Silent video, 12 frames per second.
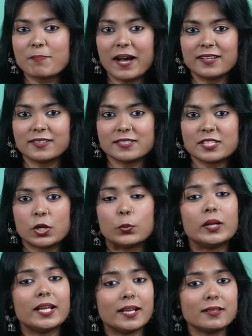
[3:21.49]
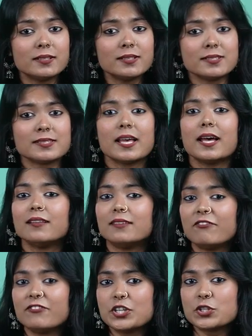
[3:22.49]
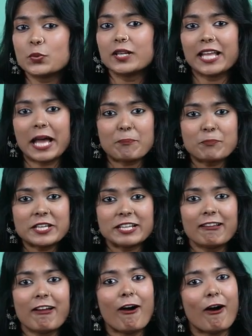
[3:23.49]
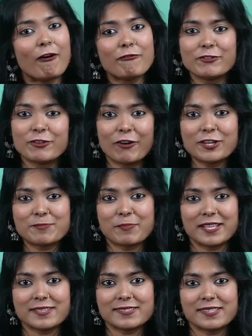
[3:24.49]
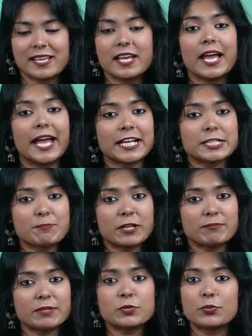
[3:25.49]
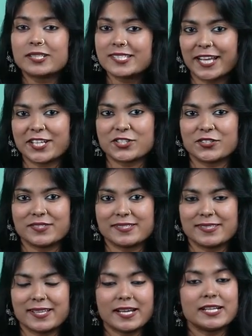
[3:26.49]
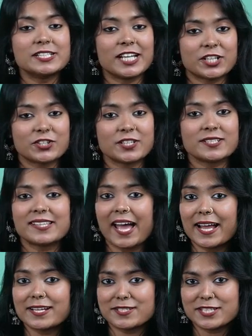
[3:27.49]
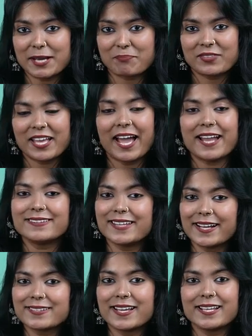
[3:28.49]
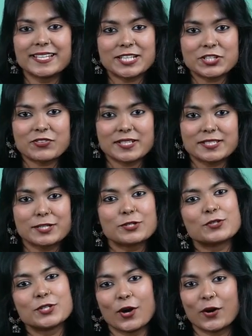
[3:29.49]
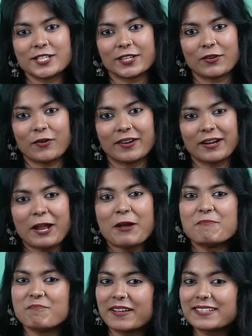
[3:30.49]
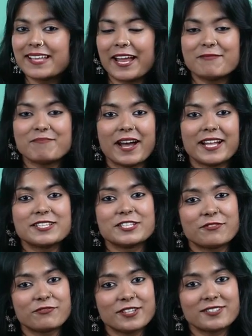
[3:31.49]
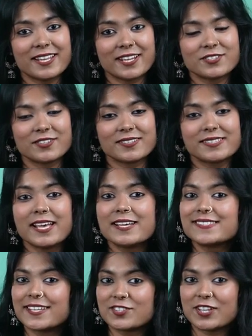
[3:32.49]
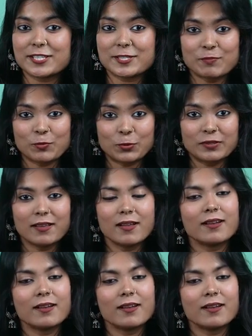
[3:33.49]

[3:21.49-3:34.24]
balance will enhance the visual appeal of your space. Experiment with textures. Textures add depth and tactile interest to your decor. Mix and match different textures such as smooth,